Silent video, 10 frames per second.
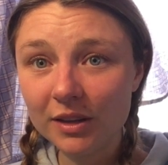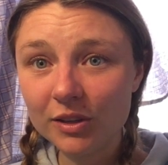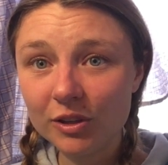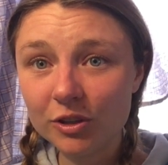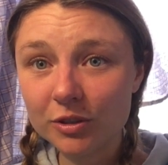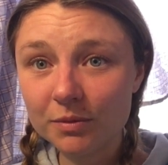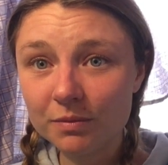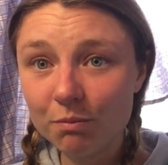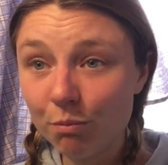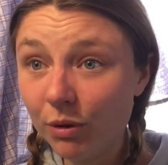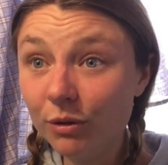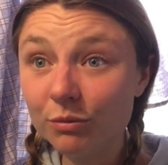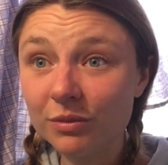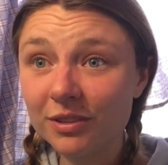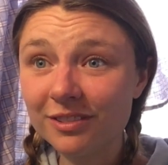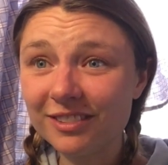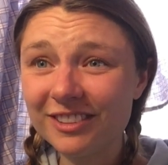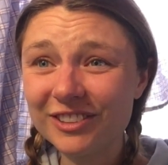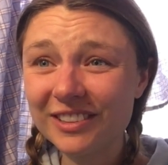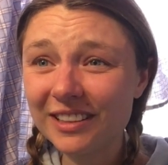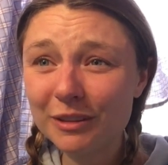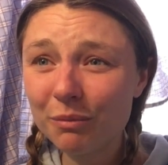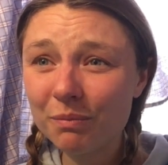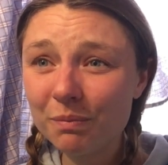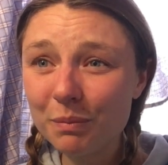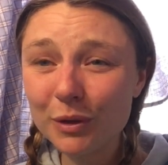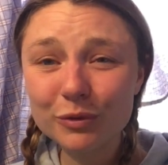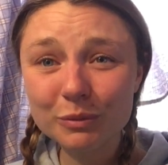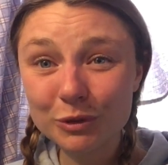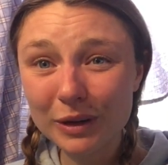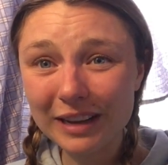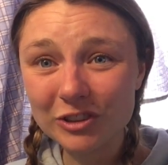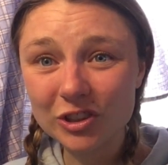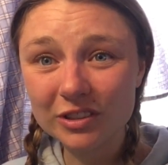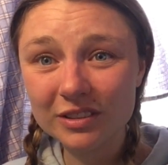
You just, boom, you just get to build from scratch.